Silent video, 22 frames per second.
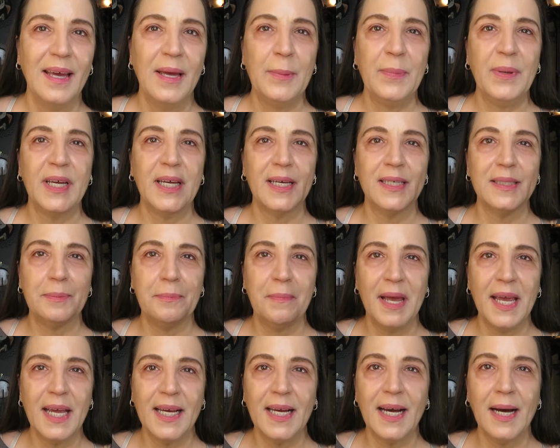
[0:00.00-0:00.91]
because
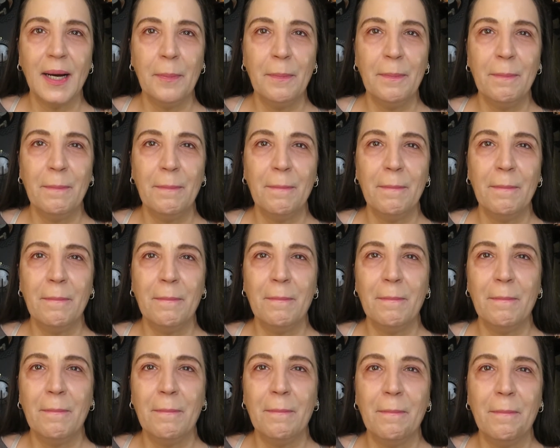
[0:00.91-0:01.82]
makeup,
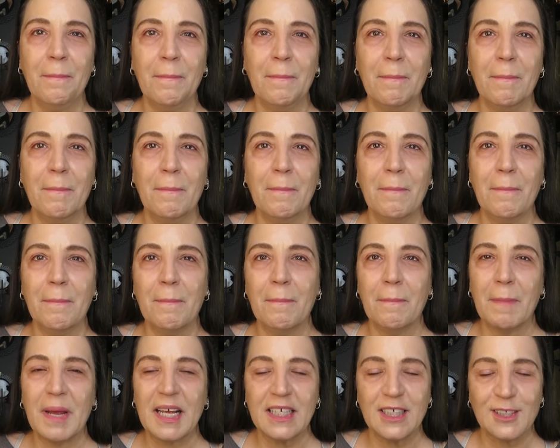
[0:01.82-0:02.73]

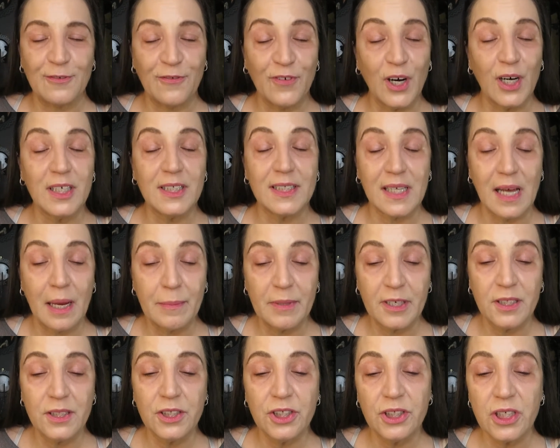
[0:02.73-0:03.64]
as far as I'm
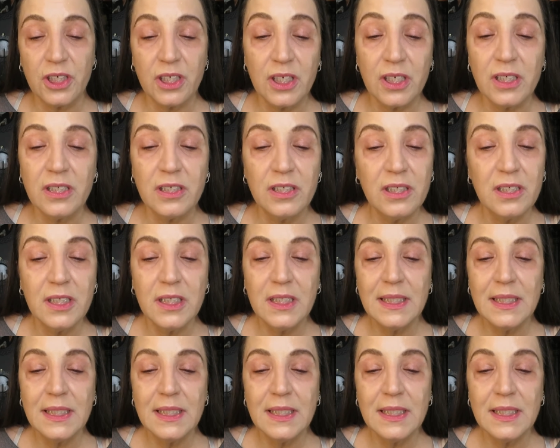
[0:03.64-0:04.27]
concerned,